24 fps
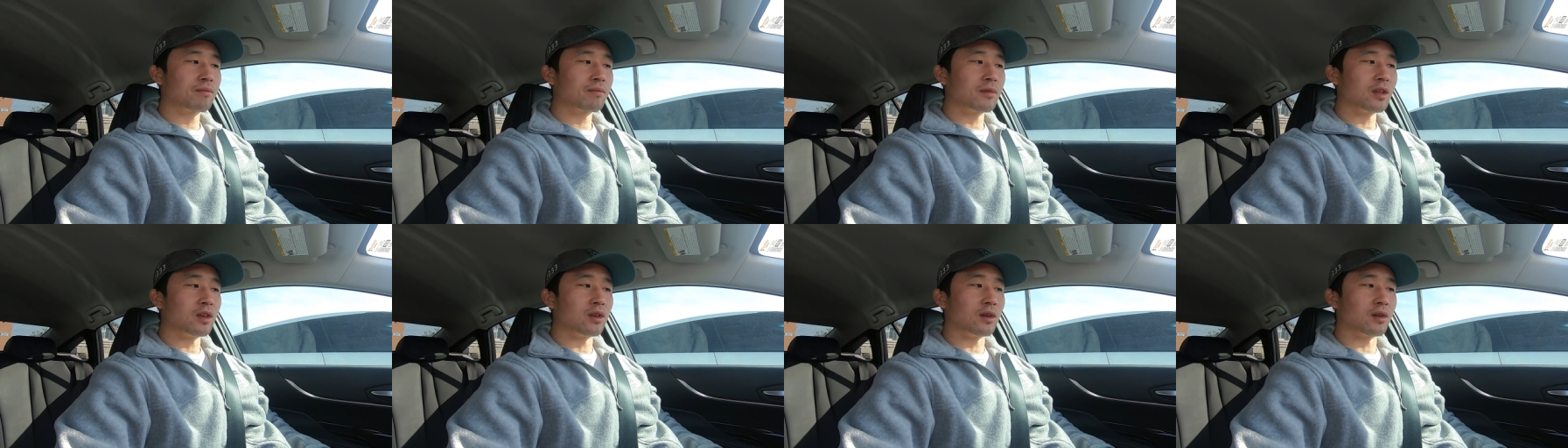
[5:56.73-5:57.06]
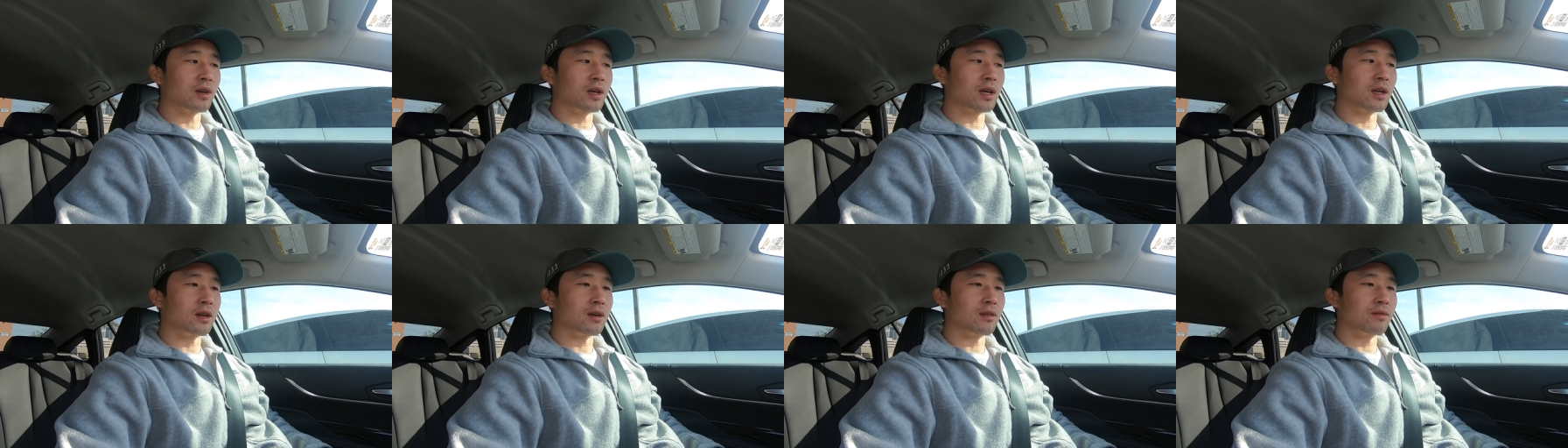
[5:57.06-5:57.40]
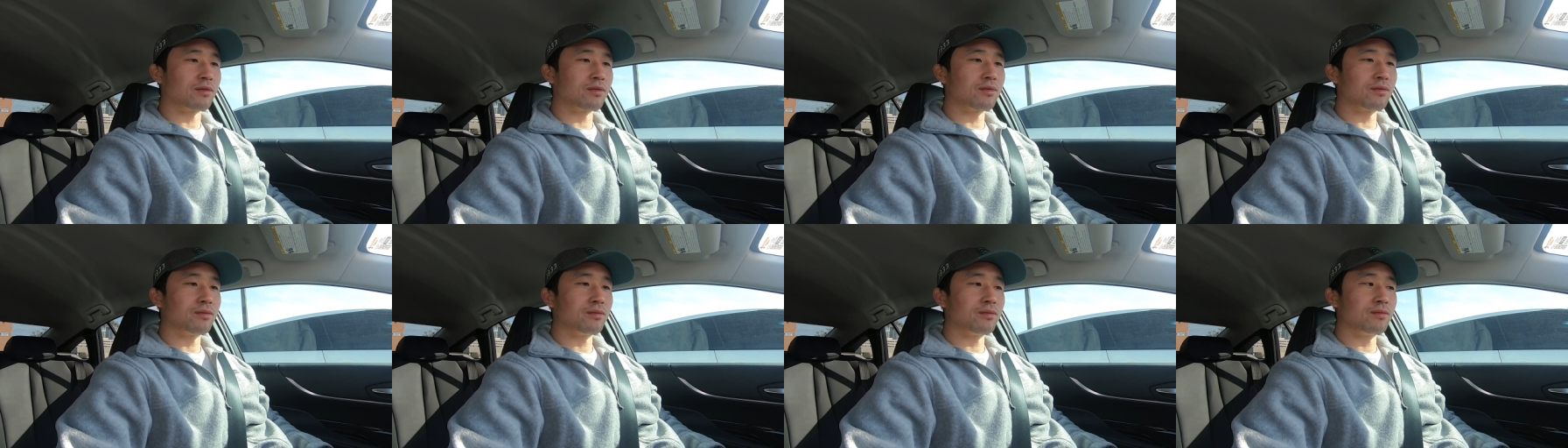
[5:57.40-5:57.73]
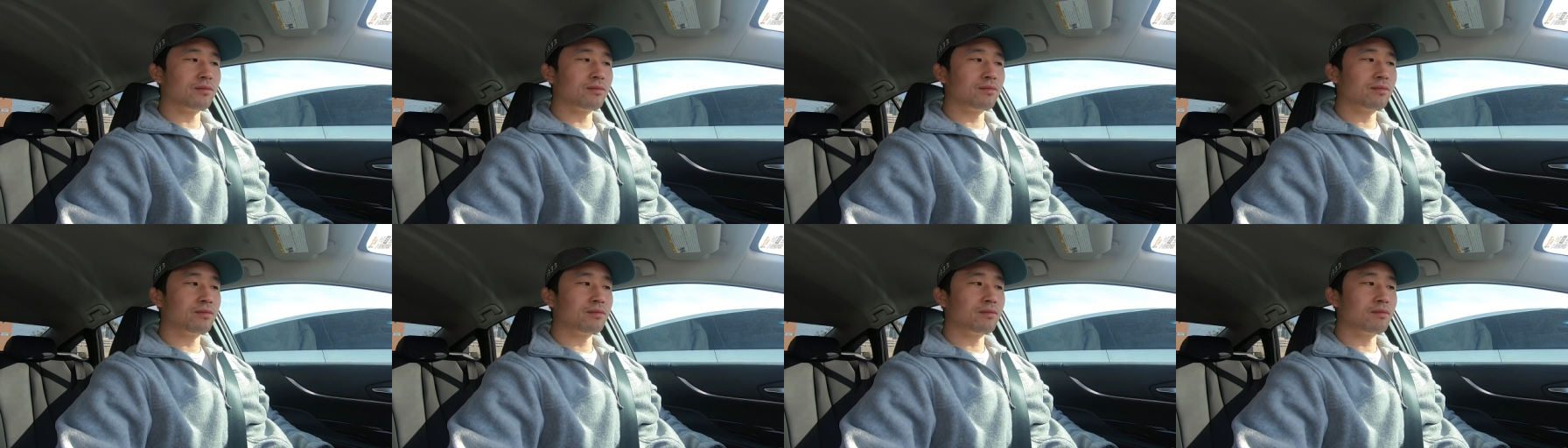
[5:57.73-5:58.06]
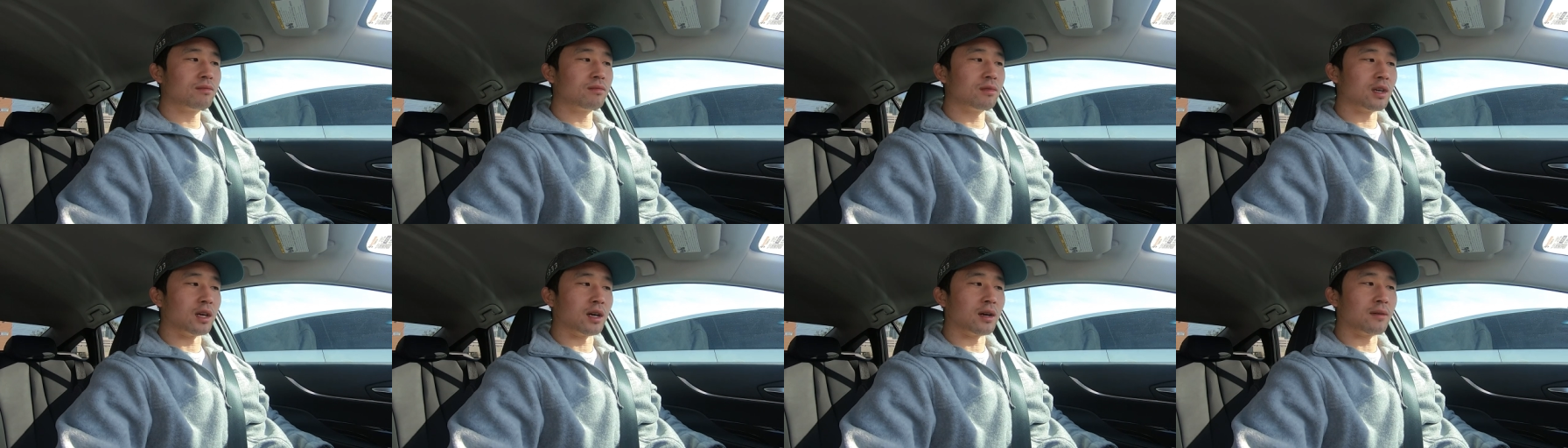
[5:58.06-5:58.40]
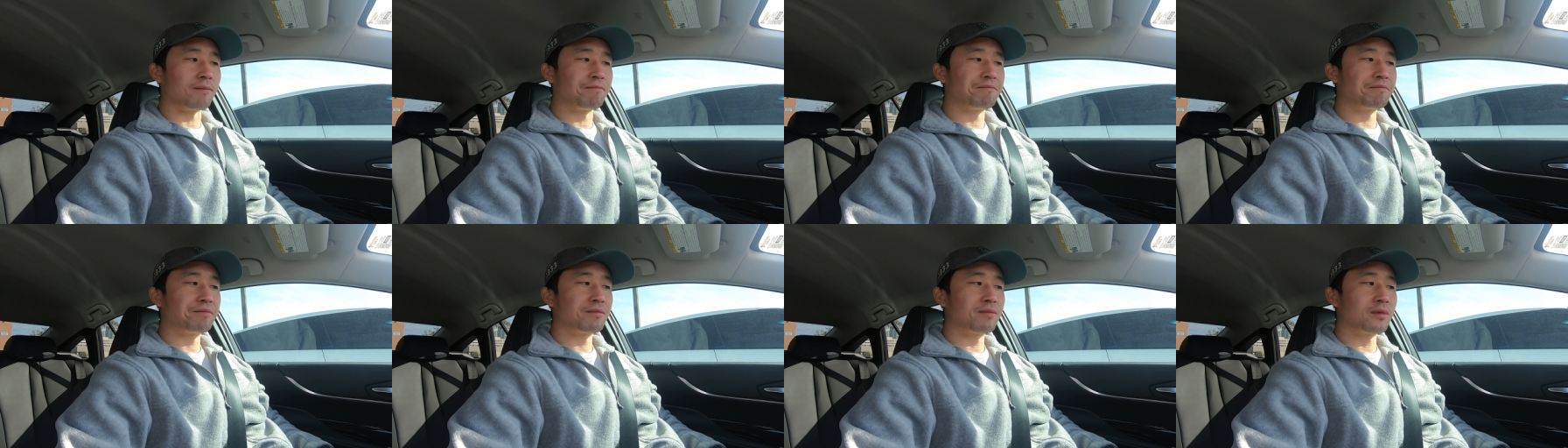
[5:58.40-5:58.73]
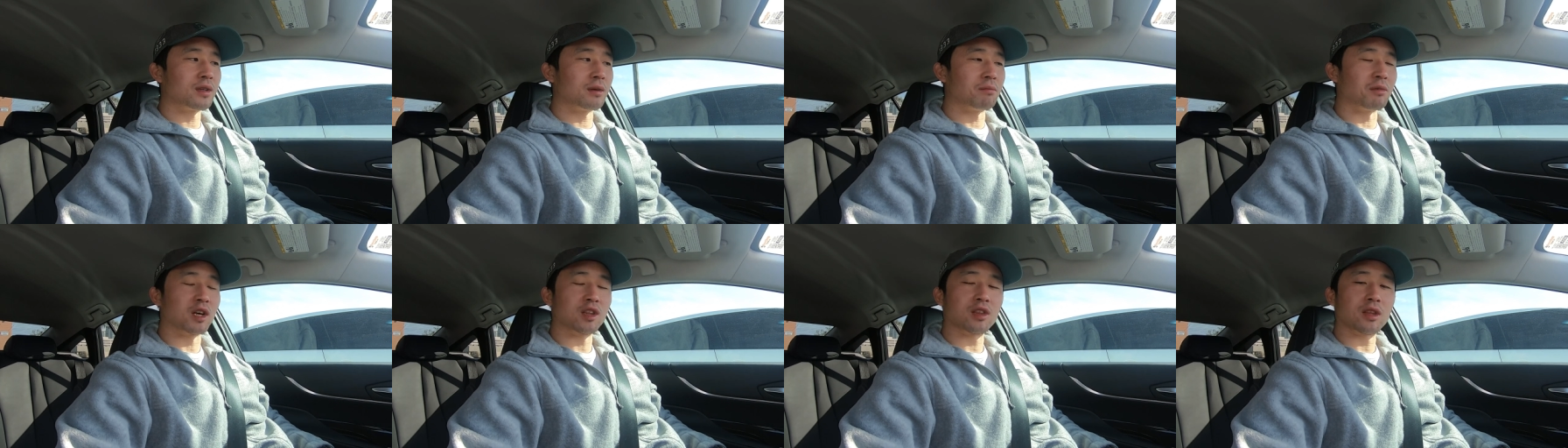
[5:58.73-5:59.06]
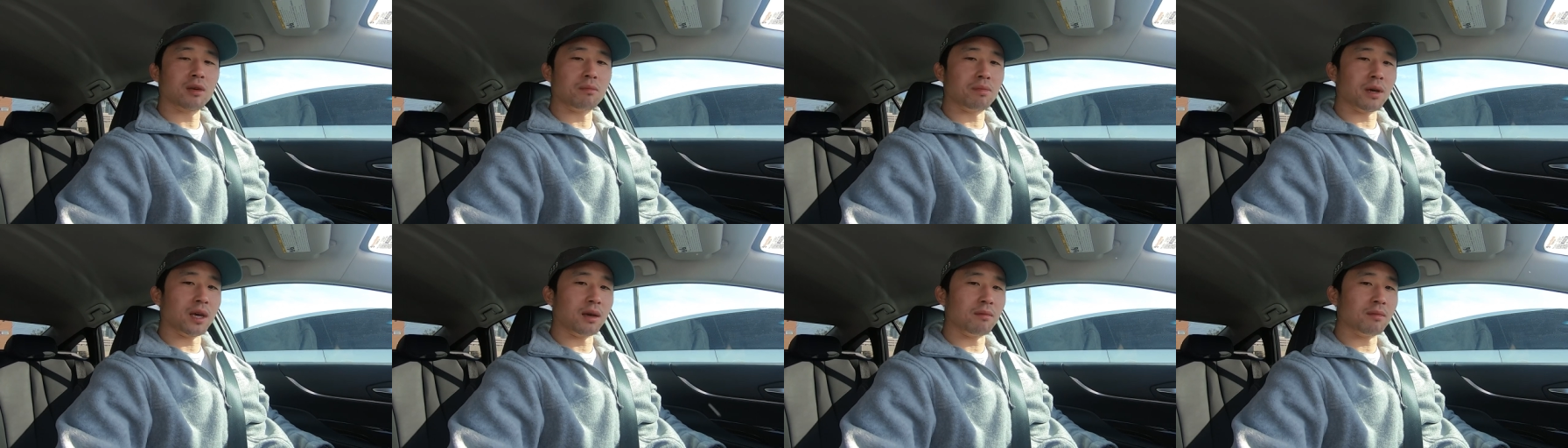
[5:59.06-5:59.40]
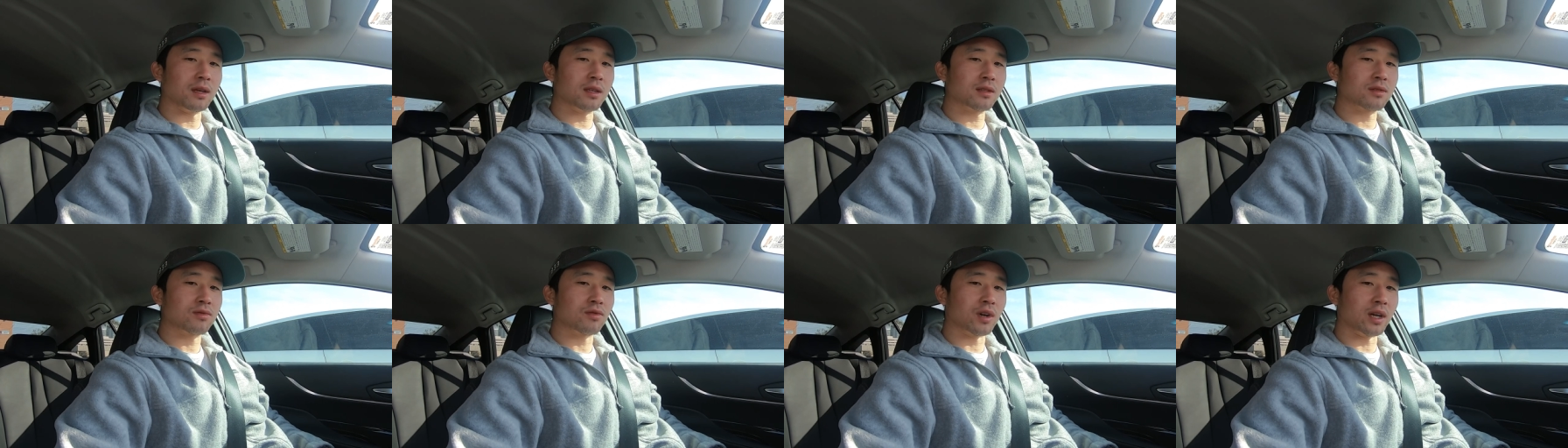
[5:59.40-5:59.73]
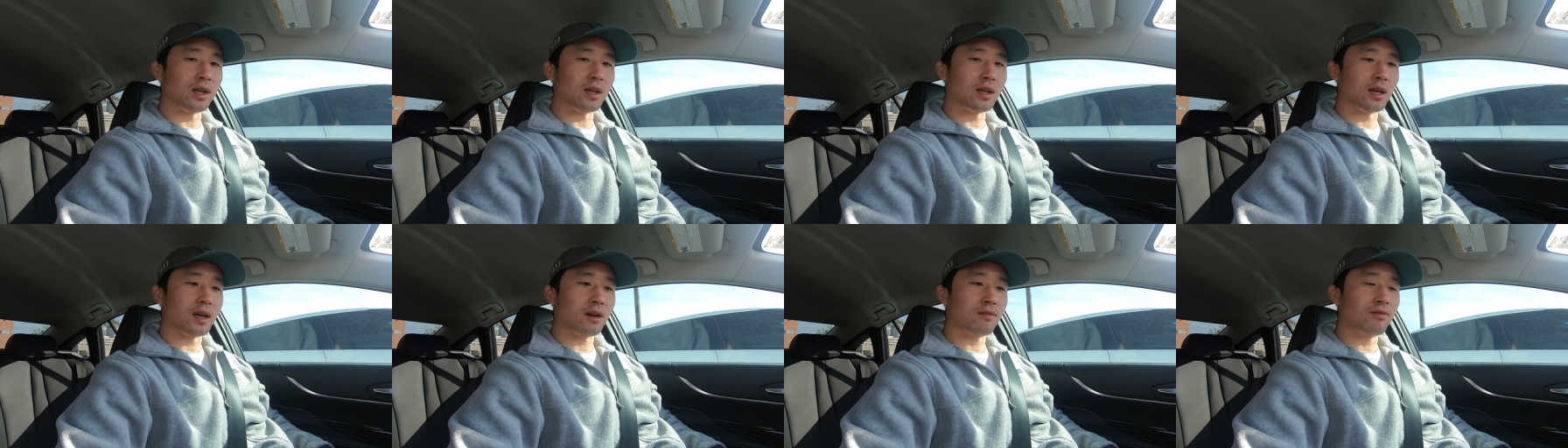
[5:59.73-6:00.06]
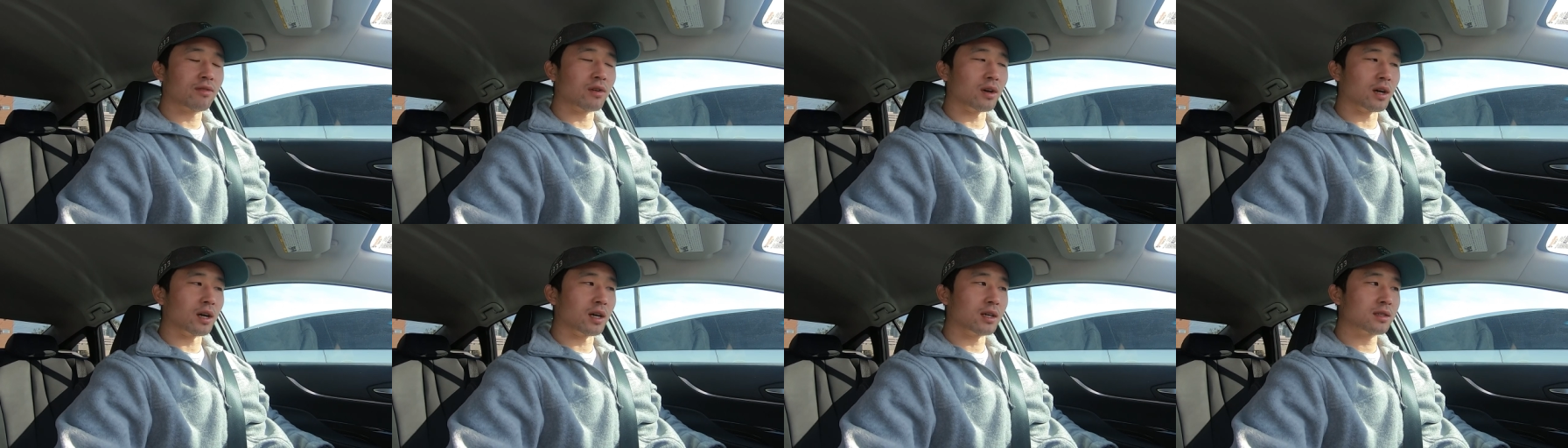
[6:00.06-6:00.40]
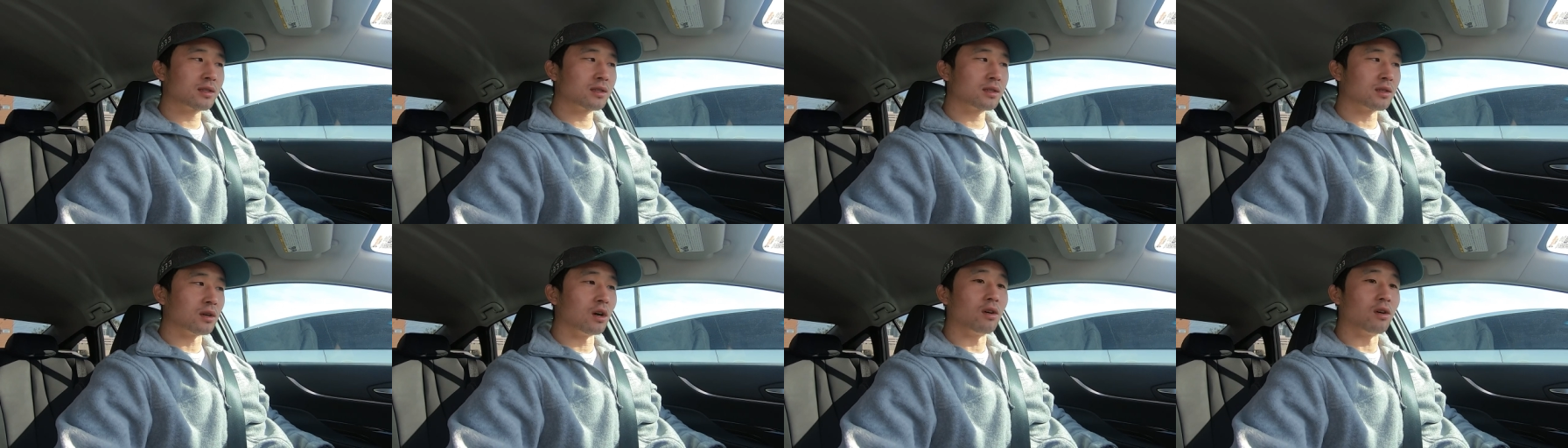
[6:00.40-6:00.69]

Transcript: You kind of, yeah, the monthly payments right now for us,